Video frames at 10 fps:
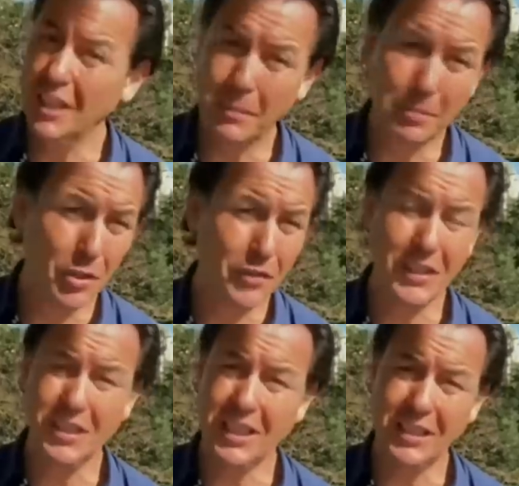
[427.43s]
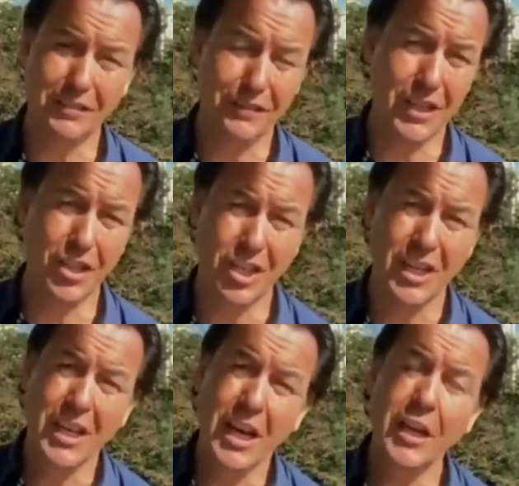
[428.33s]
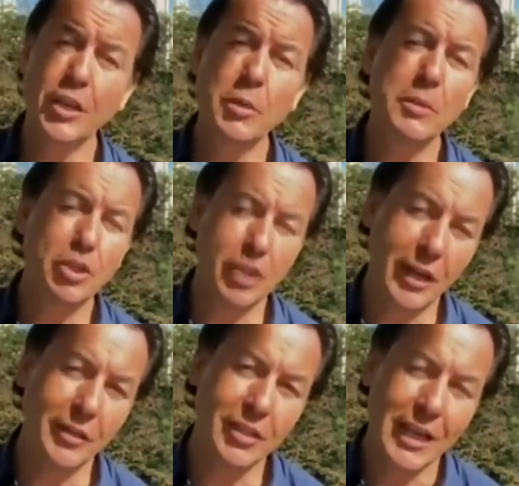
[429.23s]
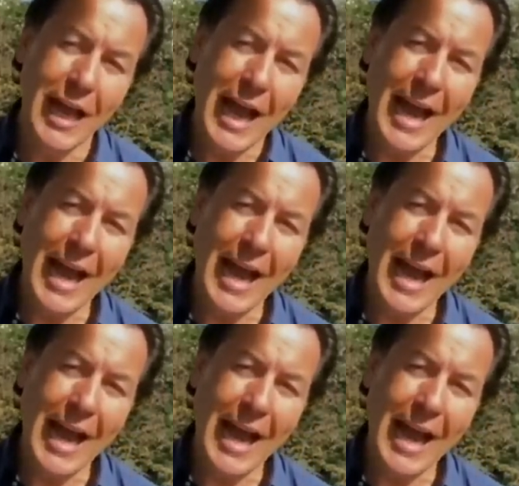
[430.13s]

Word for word: still unproven, it still hasn't finished uh, human trials.